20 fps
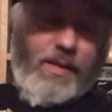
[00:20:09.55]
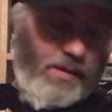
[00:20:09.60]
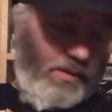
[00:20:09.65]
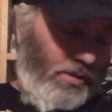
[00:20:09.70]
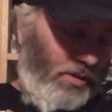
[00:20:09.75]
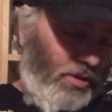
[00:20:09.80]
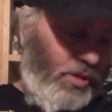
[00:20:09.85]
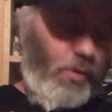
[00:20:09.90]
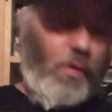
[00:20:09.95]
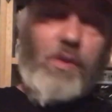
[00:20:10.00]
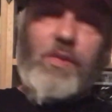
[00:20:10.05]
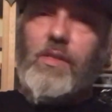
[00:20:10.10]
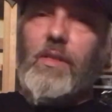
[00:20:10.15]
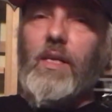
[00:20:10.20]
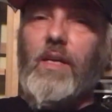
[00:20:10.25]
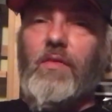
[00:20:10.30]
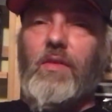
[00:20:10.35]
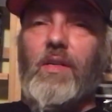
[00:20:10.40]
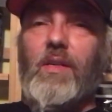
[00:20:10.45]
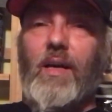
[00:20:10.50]
It's a short
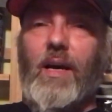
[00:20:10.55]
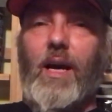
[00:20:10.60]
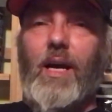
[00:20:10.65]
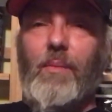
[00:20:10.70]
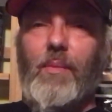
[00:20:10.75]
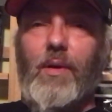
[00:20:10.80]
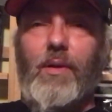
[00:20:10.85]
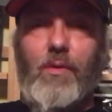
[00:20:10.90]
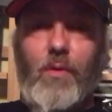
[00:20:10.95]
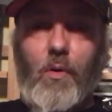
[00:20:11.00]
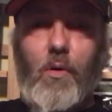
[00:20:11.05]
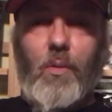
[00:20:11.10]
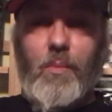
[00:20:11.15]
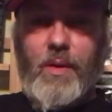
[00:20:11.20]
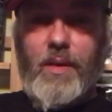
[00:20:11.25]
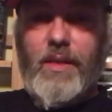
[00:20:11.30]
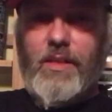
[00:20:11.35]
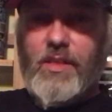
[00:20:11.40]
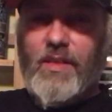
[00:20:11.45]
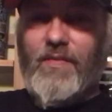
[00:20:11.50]
sleeve tonight, but
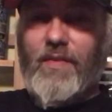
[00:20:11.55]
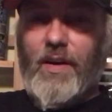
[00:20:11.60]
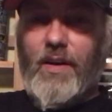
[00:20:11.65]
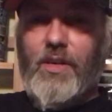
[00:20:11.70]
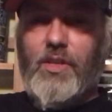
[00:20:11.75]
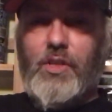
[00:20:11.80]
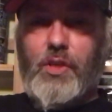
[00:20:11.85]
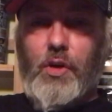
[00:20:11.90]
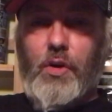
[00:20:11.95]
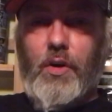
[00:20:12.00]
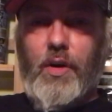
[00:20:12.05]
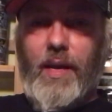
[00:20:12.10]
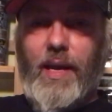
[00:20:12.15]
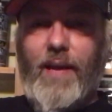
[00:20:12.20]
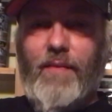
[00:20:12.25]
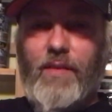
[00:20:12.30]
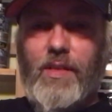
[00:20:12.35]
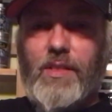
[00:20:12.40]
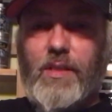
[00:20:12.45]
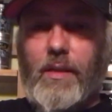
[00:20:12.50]
normally it's a very sturdy,
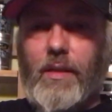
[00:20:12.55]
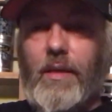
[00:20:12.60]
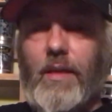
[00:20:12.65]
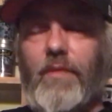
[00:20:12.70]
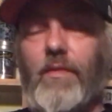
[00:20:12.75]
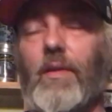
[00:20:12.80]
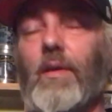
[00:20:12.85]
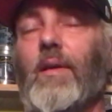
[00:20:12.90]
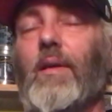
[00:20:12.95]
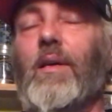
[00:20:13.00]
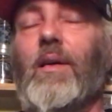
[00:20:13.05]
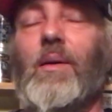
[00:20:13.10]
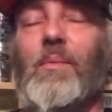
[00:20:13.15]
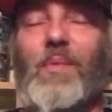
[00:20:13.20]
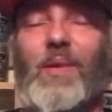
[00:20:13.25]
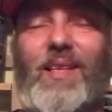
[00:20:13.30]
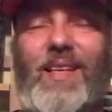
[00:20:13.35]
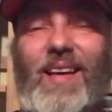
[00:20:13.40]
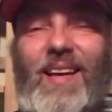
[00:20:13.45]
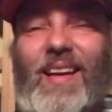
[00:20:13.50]
heavy sleeve.
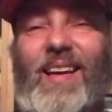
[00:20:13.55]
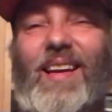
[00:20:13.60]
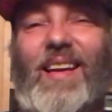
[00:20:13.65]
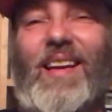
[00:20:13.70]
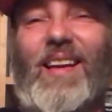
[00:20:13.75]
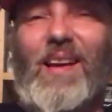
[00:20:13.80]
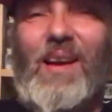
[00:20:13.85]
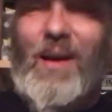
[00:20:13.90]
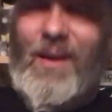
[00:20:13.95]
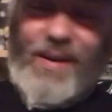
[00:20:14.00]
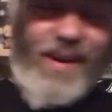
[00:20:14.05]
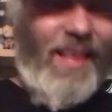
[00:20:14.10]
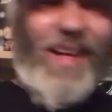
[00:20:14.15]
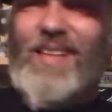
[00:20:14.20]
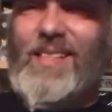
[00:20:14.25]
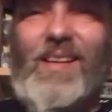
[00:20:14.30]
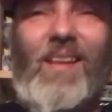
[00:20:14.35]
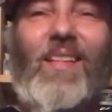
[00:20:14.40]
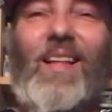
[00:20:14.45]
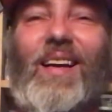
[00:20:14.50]
But, okay,
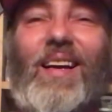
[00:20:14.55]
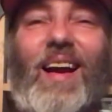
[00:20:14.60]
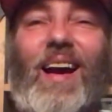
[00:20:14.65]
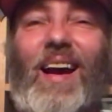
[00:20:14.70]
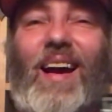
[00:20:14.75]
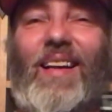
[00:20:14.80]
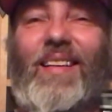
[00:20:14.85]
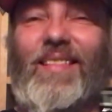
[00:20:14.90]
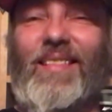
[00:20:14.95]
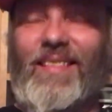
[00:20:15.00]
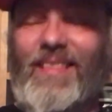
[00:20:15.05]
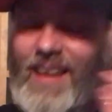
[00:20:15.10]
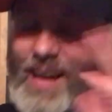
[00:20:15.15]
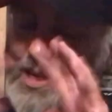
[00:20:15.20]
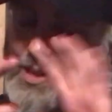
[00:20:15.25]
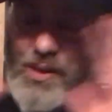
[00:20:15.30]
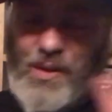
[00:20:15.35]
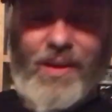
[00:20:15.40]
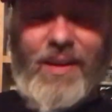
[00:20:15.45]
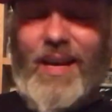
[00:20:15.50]
that's all I got.
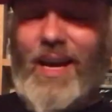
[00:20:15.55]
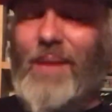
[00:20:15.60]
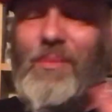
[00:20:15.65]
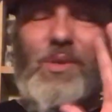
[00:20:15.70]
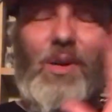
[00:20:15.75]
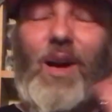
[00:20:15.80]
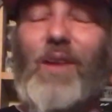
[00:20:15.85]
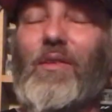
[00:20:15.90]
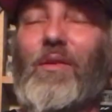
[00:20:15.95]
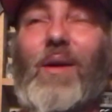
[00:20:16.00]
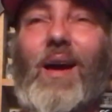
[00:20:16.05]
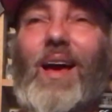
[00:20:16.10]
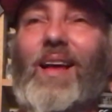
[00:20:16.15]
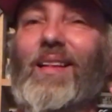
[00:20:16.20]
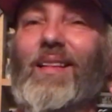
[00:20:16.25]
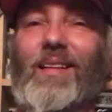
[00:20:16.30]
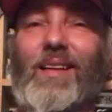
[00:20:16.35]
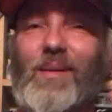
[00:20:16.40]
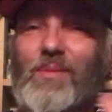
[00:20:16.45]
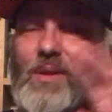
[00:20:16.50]
That's all I got. I'm sorry for
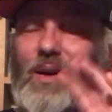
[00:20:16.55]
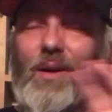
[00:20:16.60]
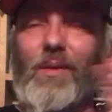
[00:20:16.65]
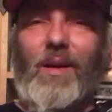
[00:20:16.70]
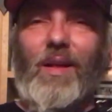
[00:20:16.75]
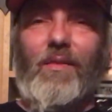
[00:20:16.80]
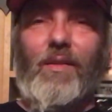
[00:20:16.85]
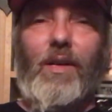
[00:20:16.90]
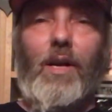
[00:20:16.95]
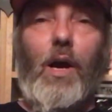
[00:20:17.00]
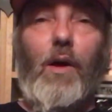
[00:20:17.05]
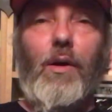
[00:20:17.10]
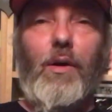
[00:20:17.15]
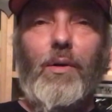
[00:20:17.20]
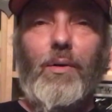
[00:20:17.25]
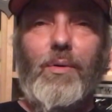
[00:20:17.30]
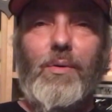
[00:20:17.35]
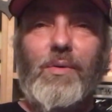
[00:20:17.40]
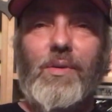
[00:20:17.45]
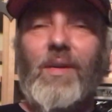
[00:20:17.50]
rattling. Go
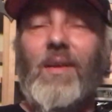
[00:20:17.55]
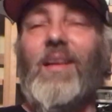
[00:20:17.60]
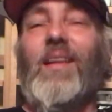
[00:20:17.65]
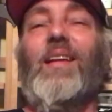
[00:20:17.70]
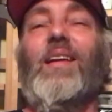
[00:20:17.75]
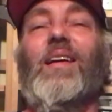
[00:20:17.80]
Who's.